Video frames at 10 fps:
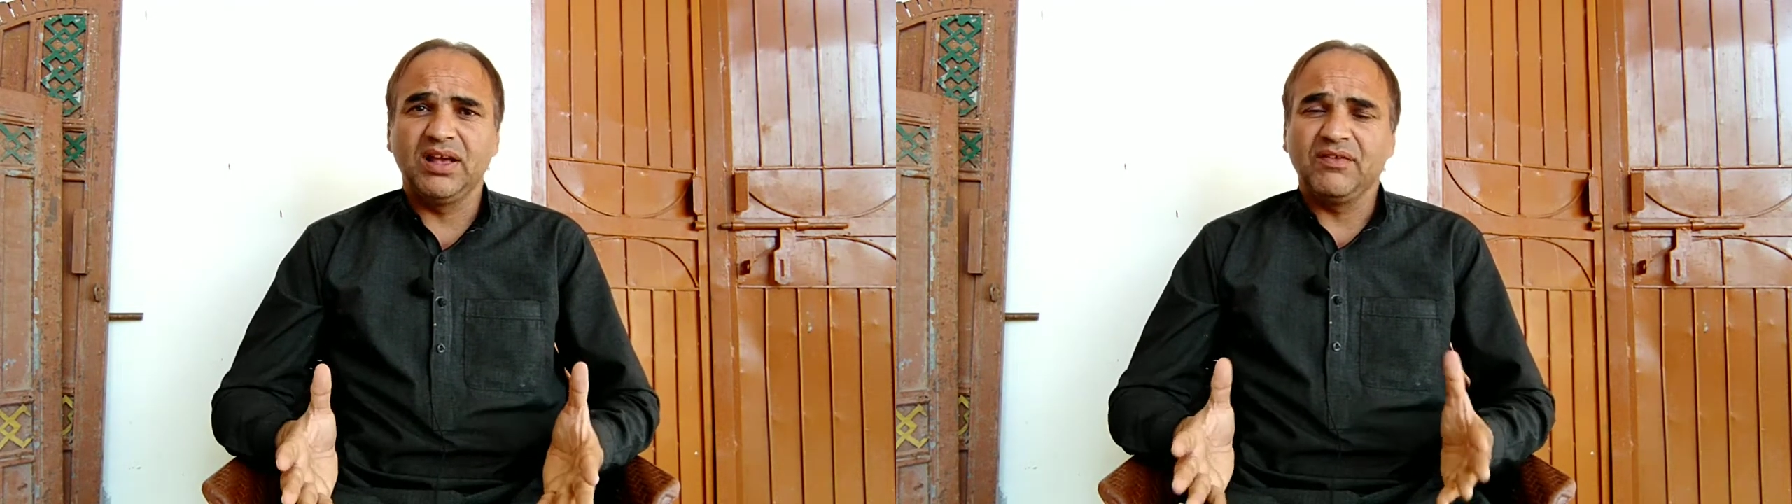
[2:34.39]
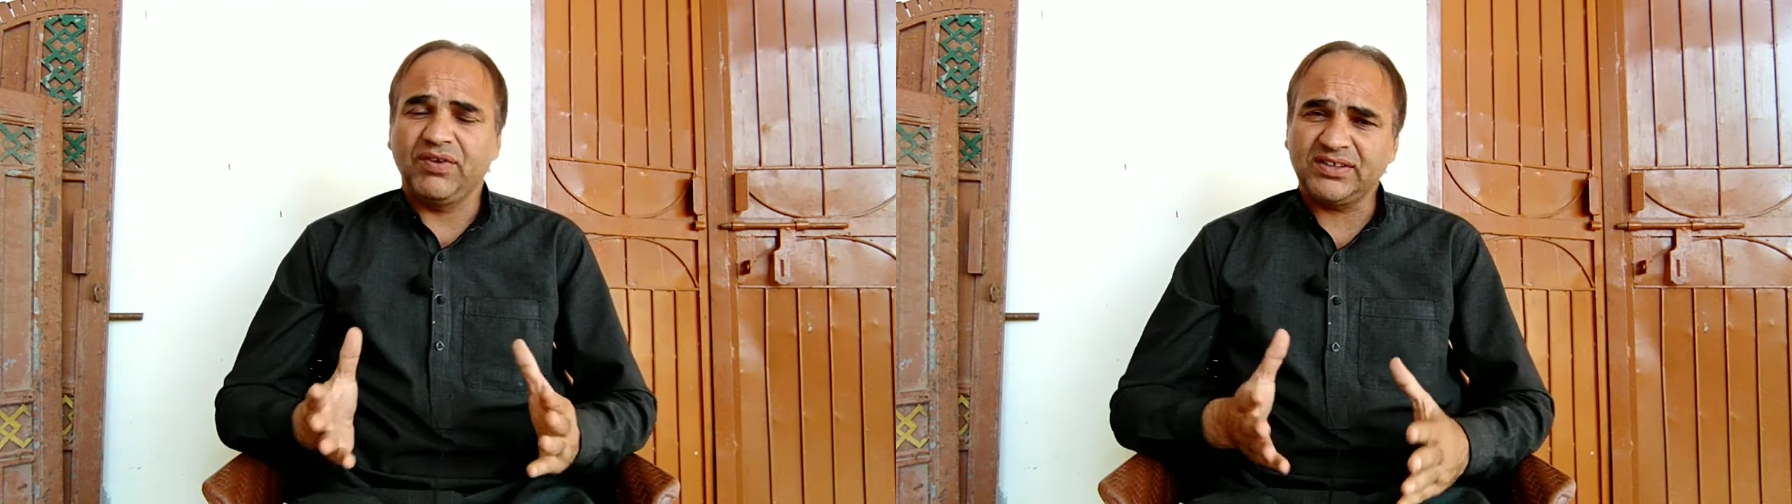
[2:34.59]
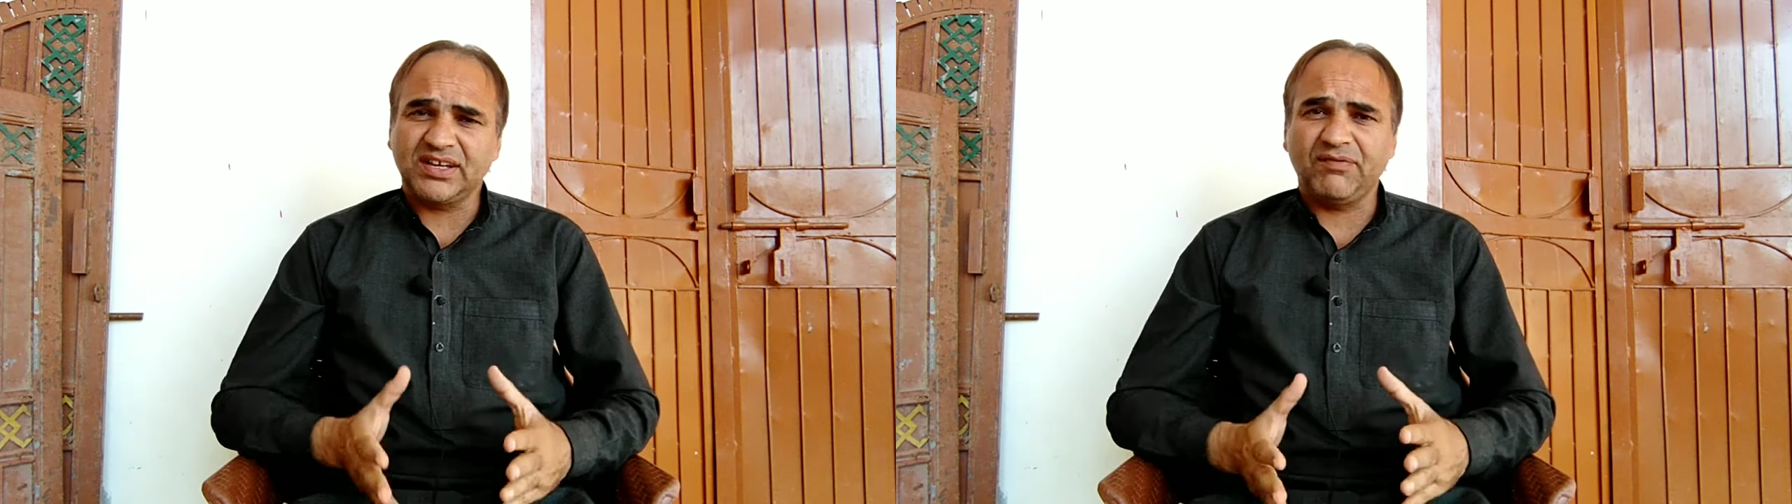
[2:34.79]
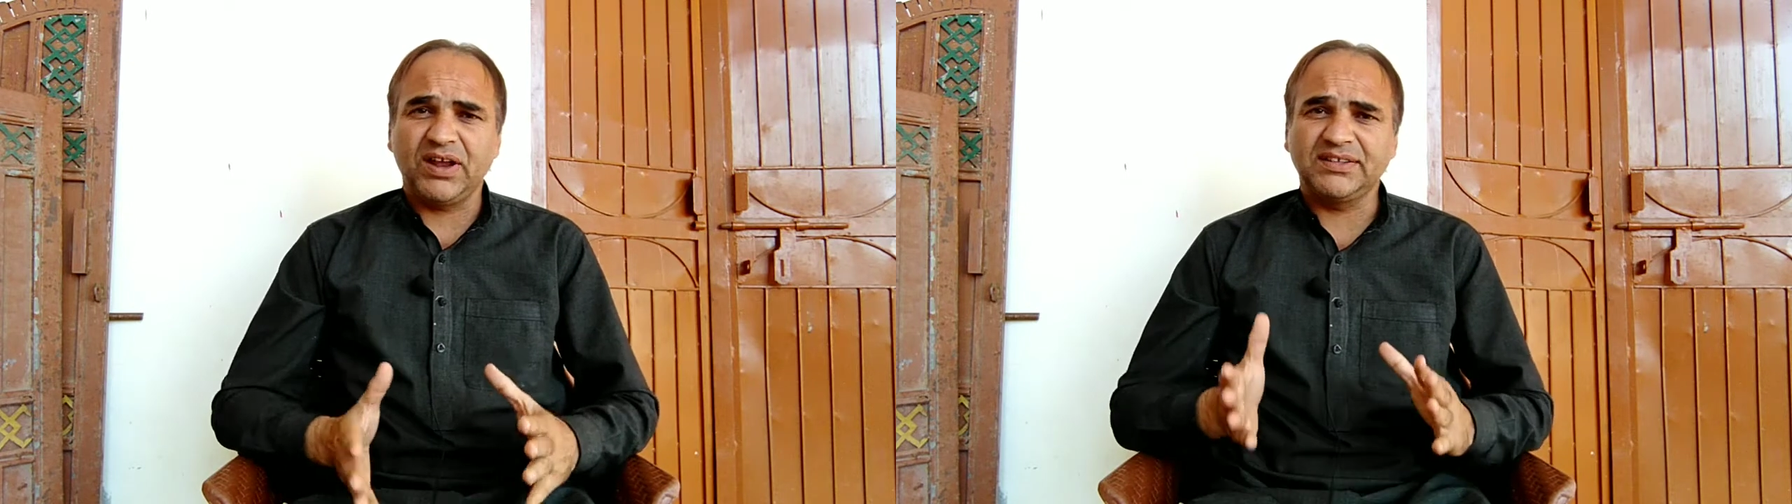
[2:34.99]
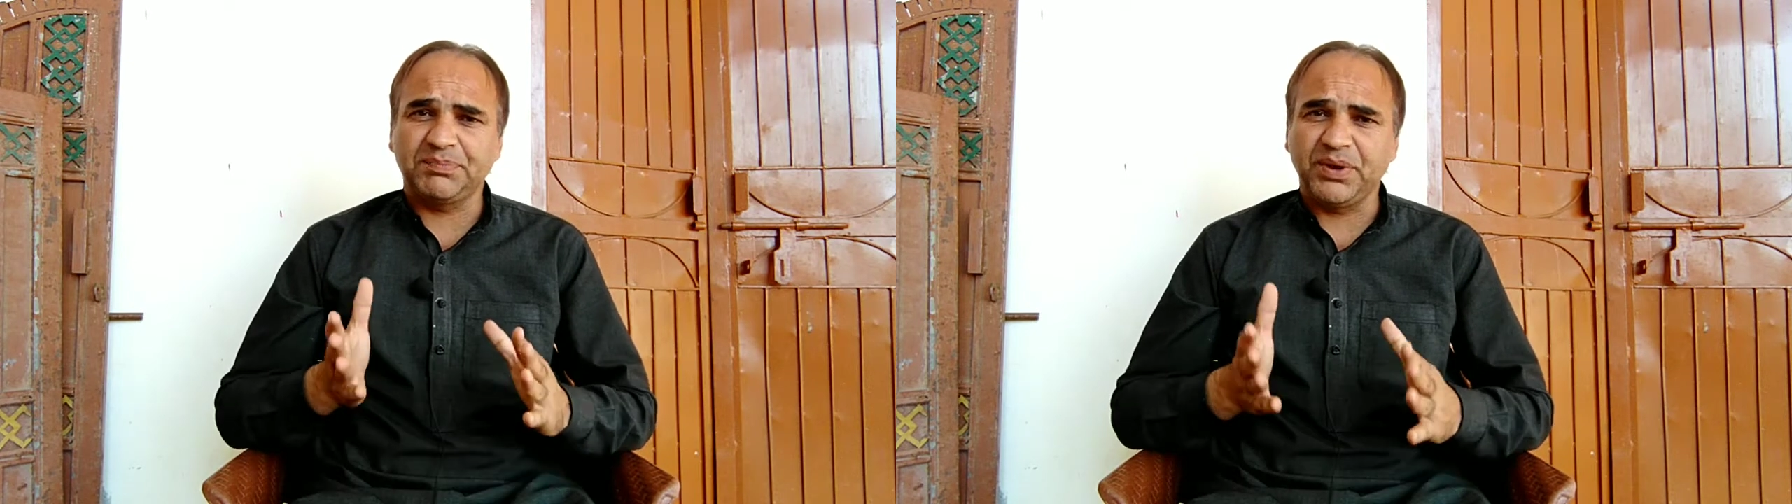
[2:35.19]
First of
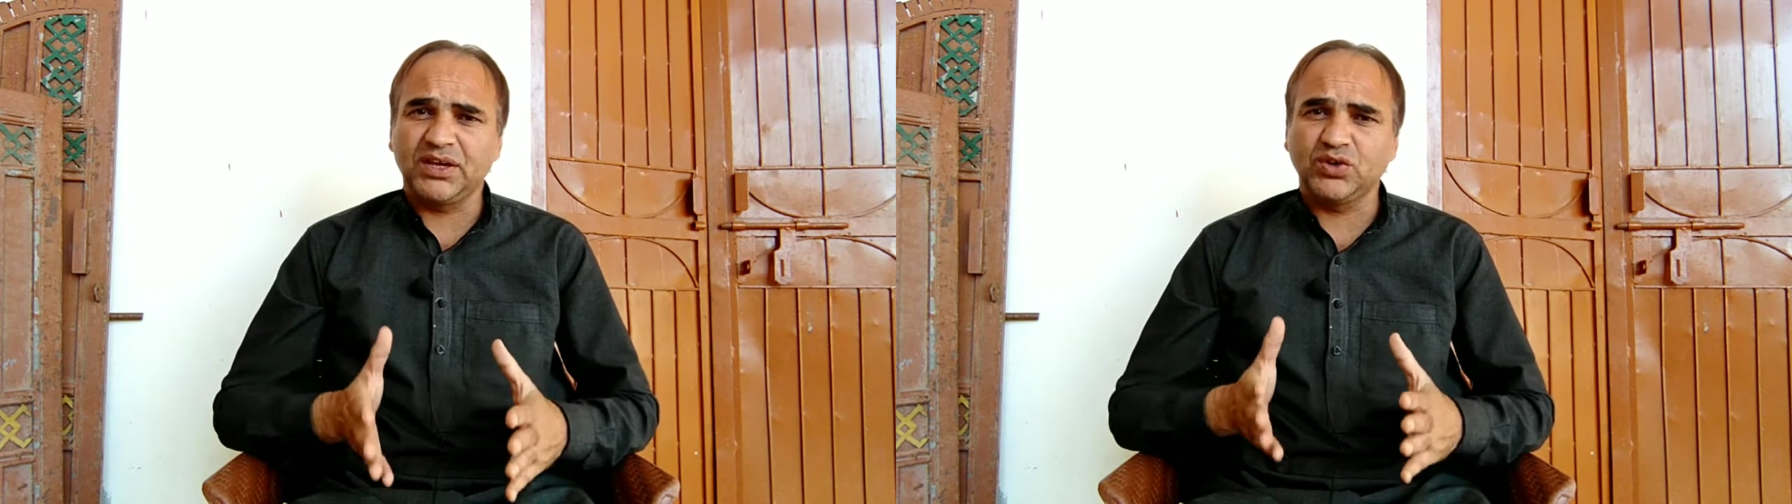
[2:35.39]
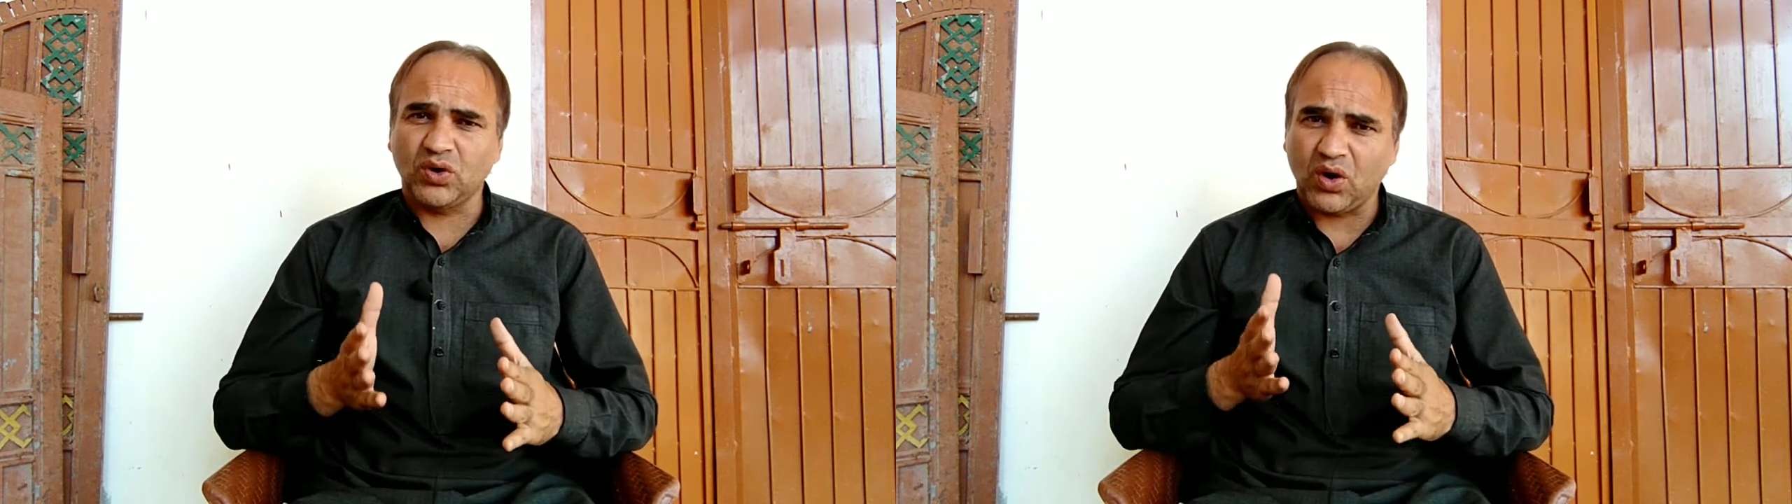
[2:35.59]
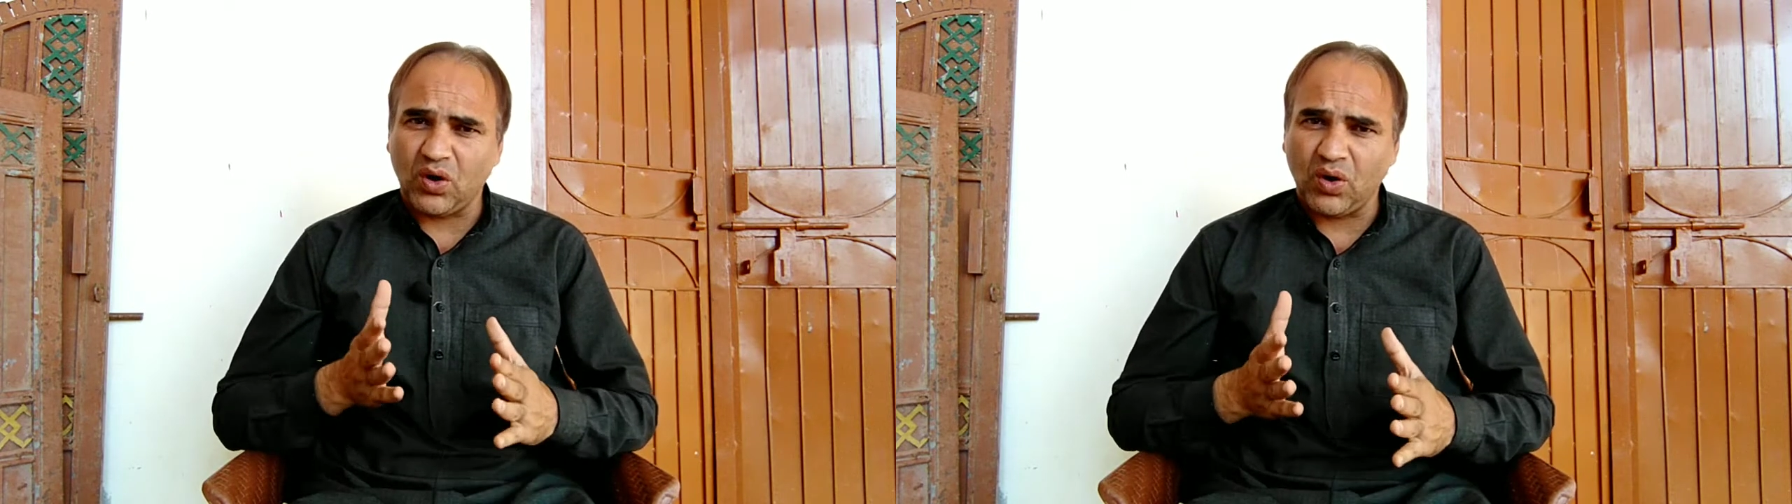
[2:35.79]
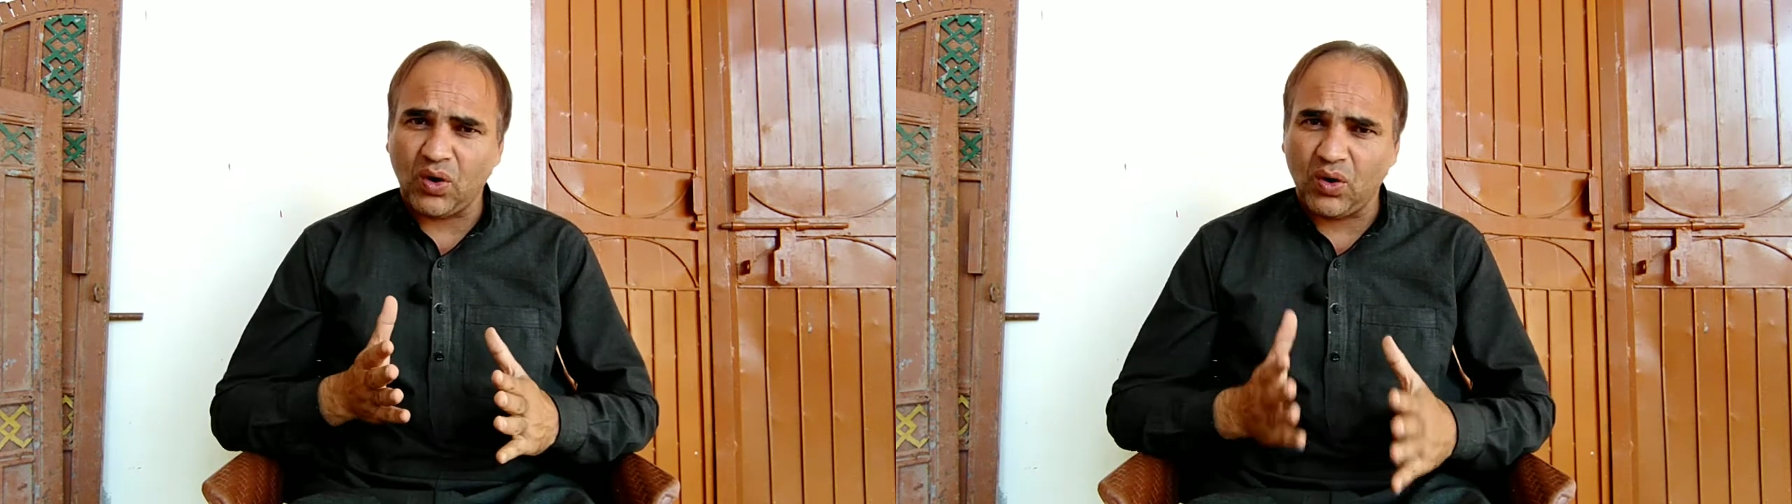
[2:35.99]
all, speak your